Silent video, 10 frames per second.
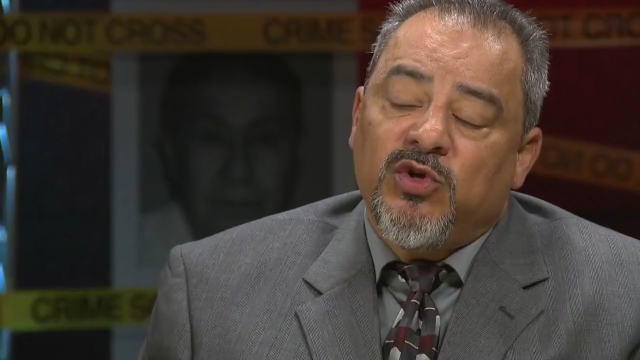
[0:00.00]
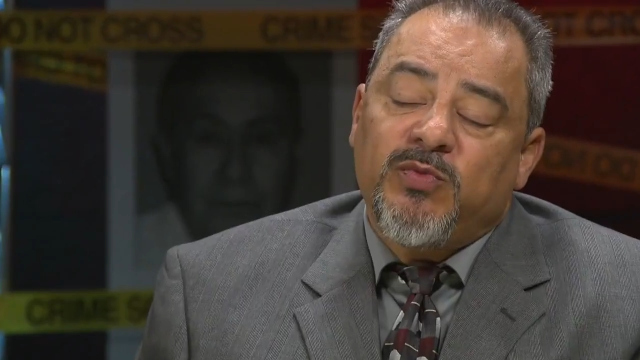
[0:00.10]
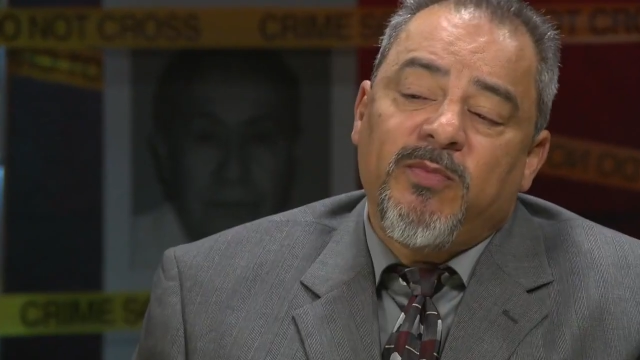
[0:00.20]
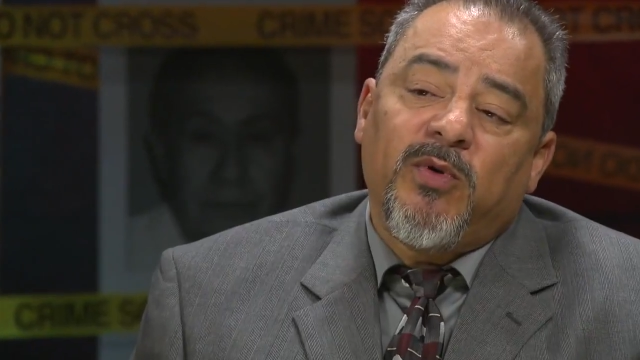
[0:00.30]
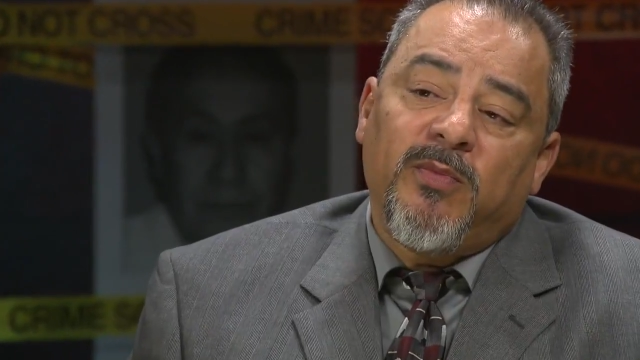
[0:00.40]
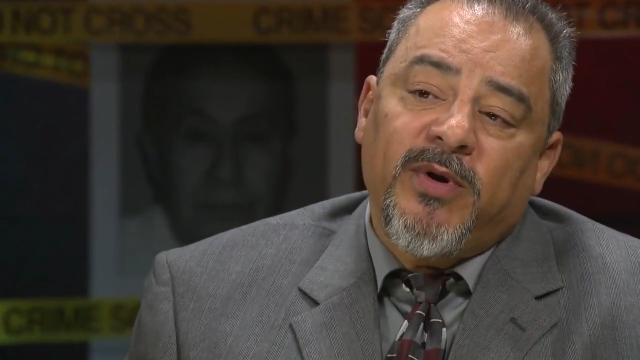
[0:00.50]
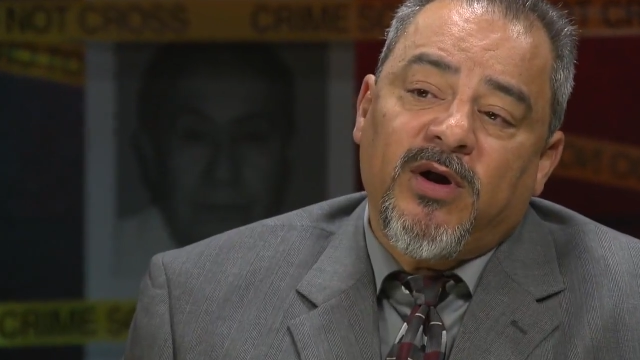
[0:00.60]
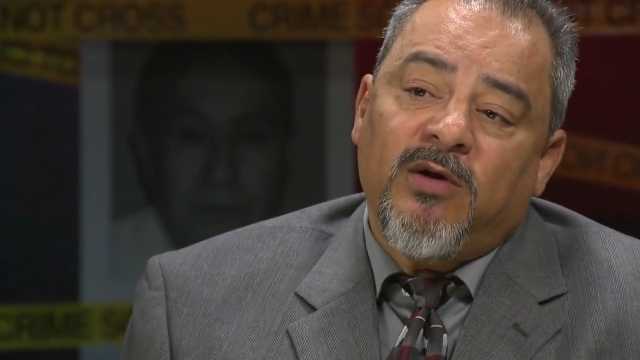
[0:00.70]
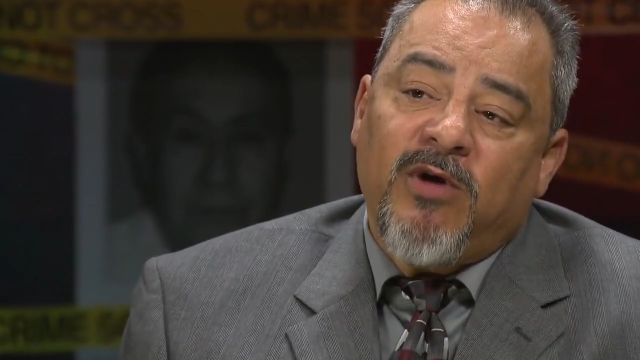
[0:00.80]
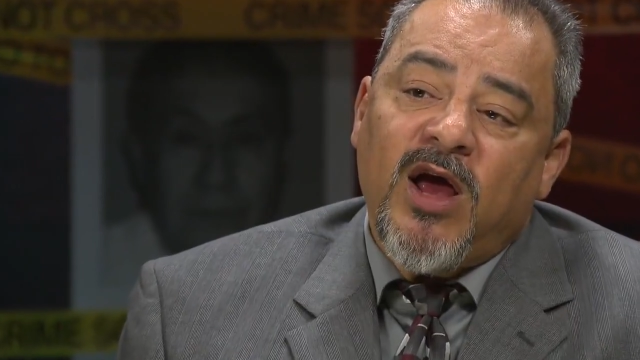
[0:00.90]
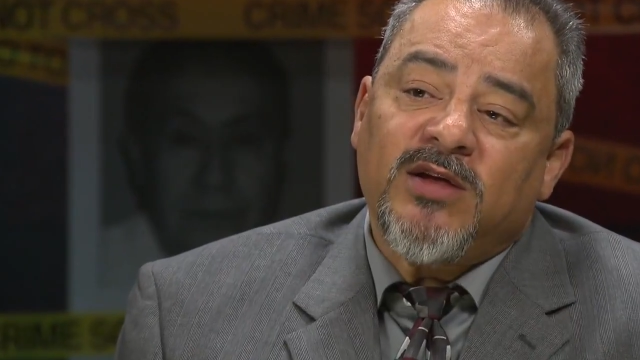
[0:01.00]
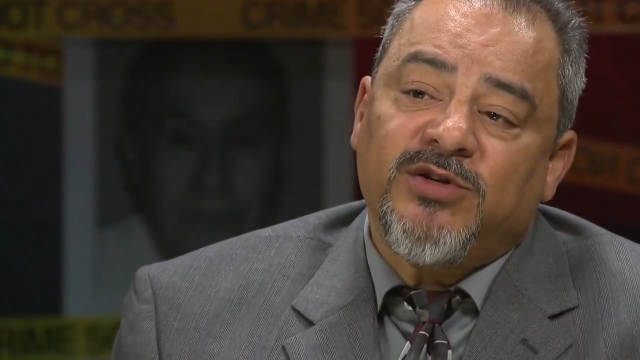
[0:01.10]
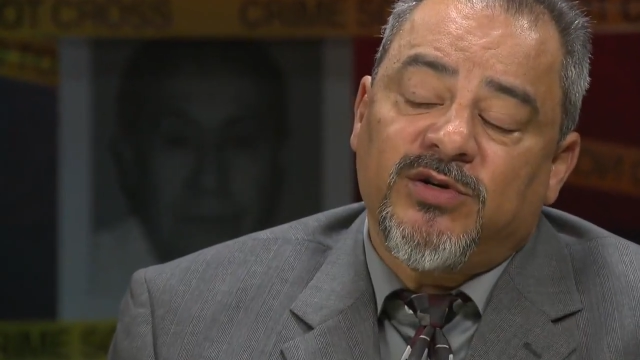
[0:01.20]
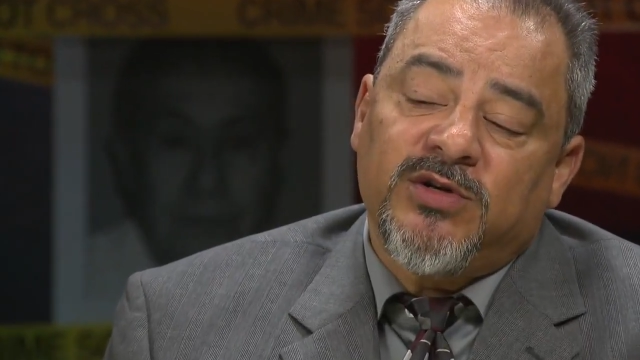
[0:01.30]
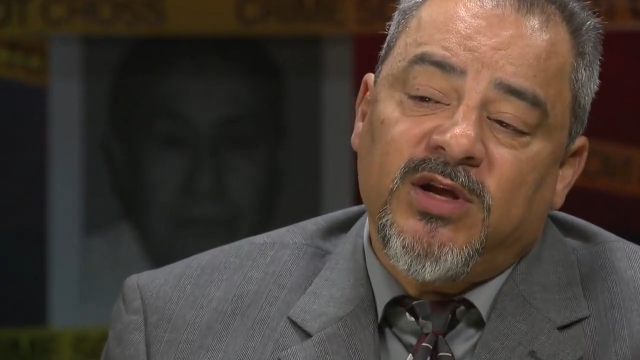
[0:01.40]
those people appear on
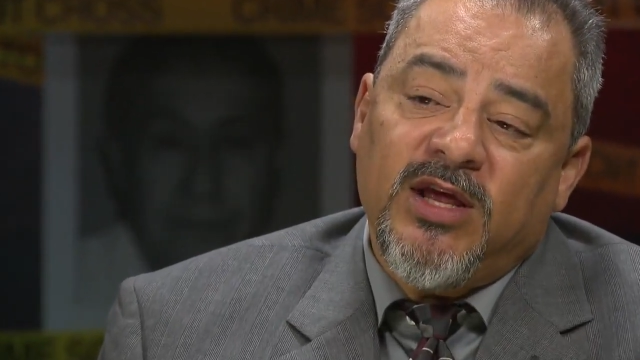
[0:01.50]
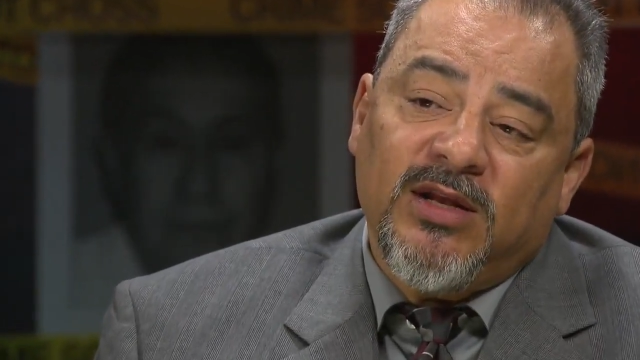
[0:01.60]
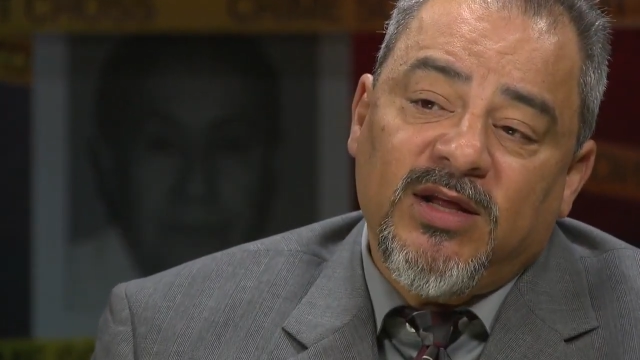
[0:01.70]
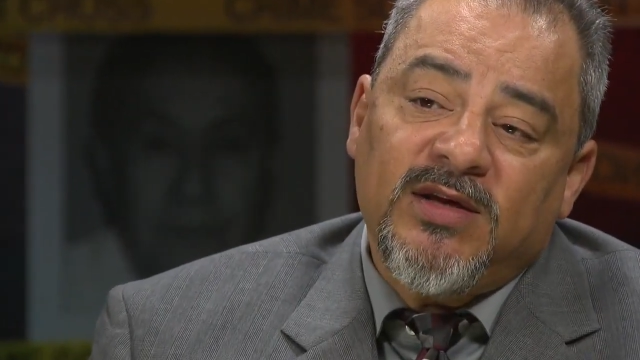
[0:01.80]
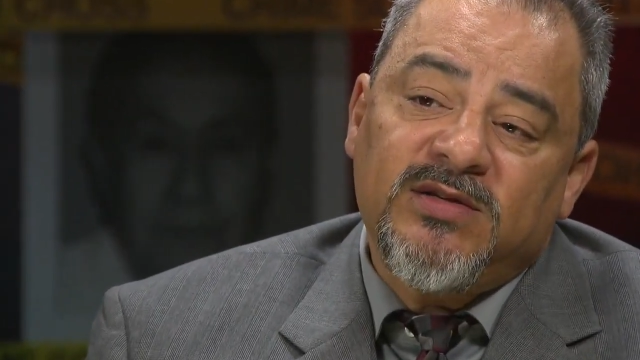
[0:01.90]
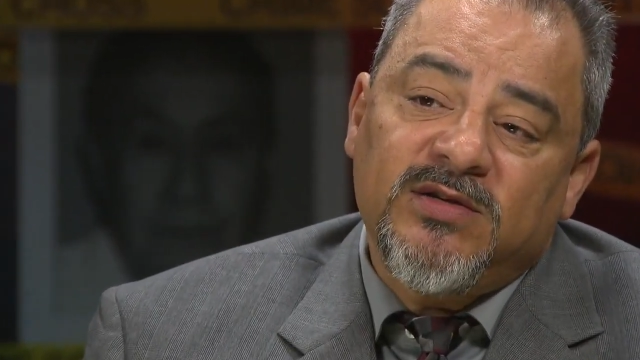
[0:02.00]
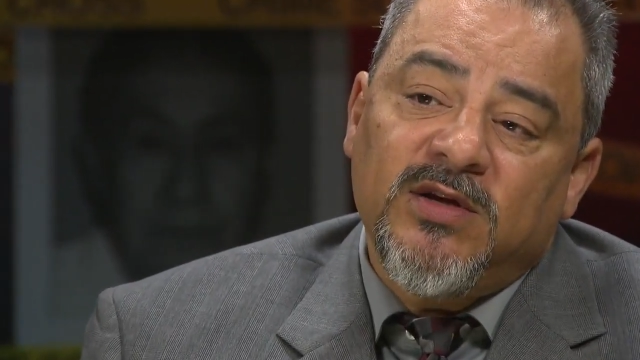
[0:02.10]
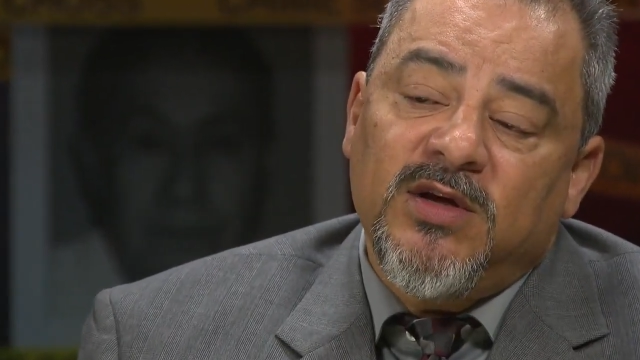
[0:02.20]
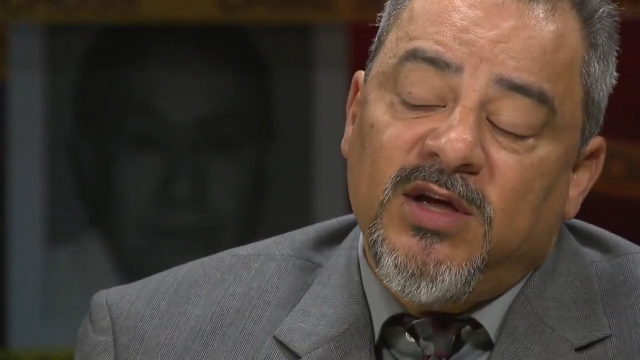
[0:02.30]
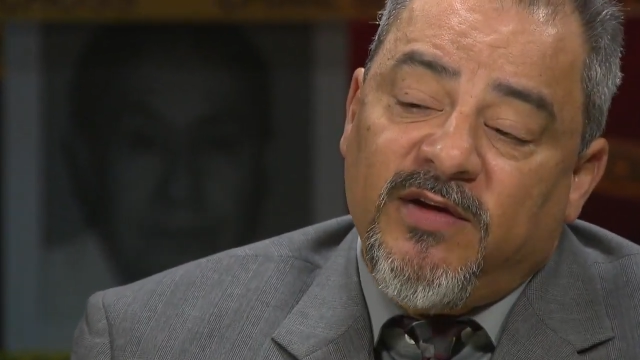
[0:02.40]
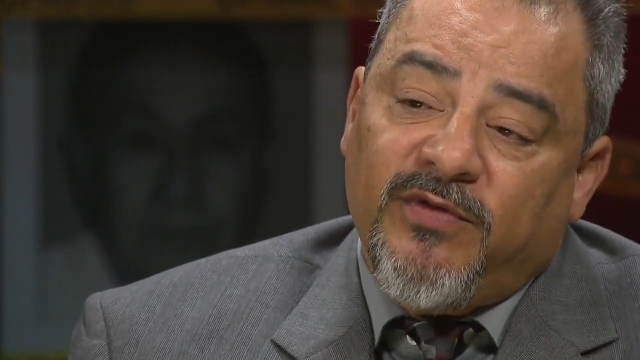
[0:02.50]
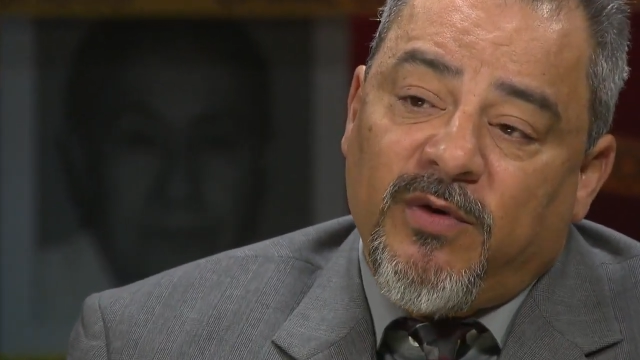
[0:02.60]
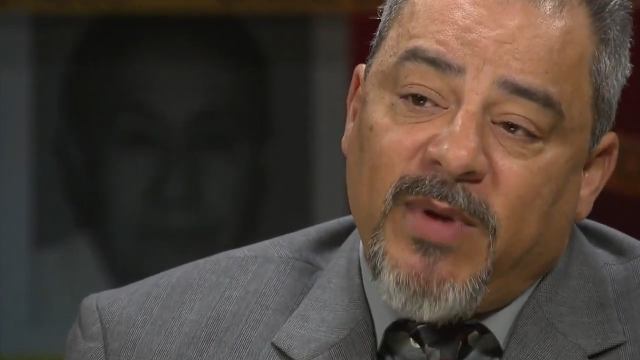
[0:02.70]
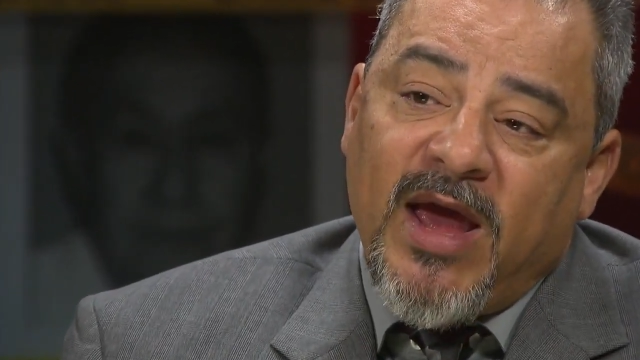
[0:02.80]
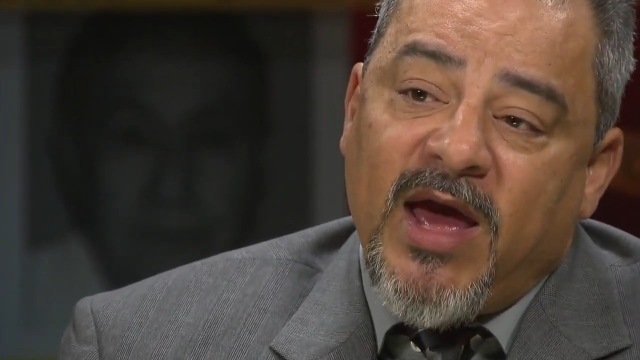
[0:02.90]
rosters, on hit lists if
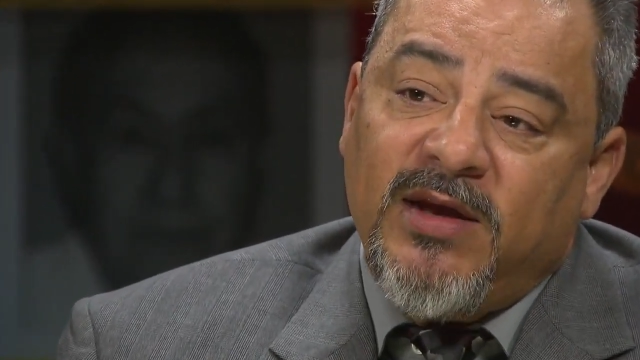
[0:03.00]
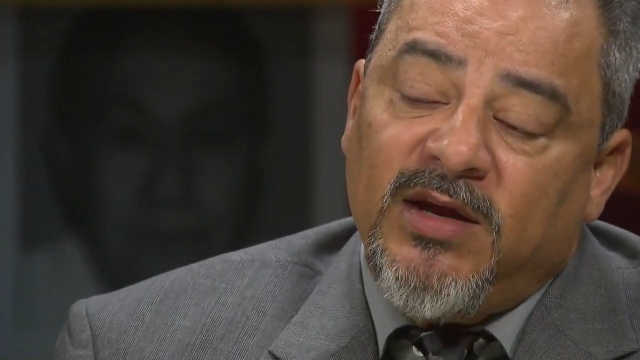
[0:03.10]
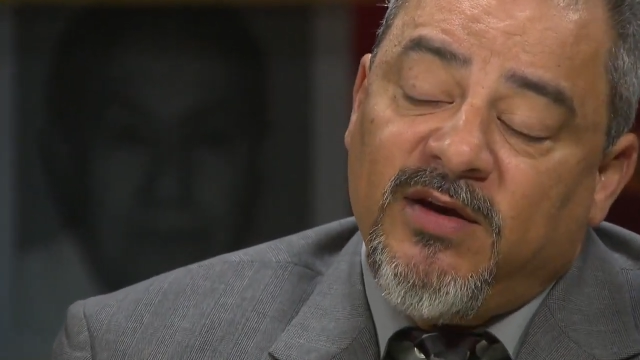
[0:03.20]
they're bad